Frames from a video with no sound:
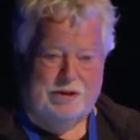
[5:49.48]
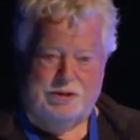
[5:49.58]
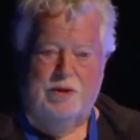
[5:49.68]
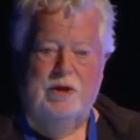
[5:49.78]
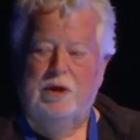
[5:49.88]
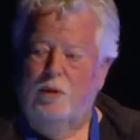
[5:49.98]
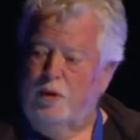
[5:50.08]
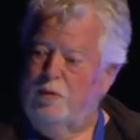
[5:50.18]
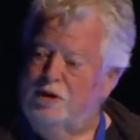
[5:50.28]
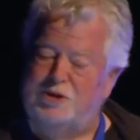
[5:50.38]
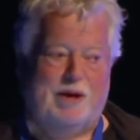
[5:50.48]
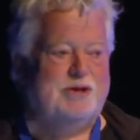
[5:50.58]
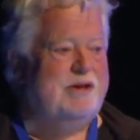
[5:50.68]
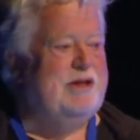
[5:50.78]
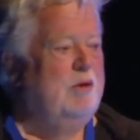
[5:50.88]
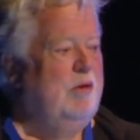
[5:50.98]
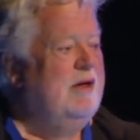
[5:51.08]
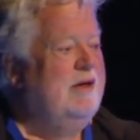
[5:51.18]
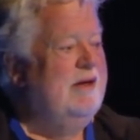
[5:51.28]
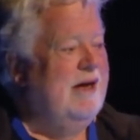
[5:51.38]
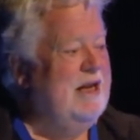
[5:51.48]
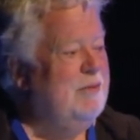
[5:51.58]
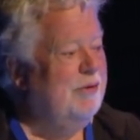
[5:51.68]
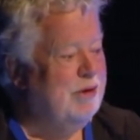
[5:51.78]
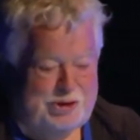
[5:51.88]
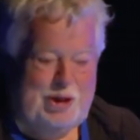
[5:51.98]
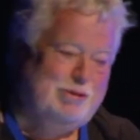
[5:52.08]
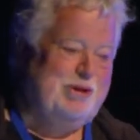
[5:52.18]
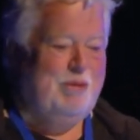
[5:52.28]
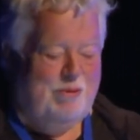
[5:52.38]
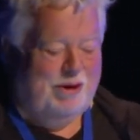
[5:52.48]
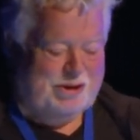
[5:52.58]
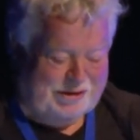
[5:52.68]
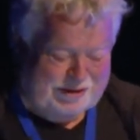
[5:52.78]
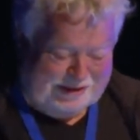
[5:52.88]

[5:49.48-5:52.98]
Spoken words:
because we weren't supposed to tell anyone that children were watching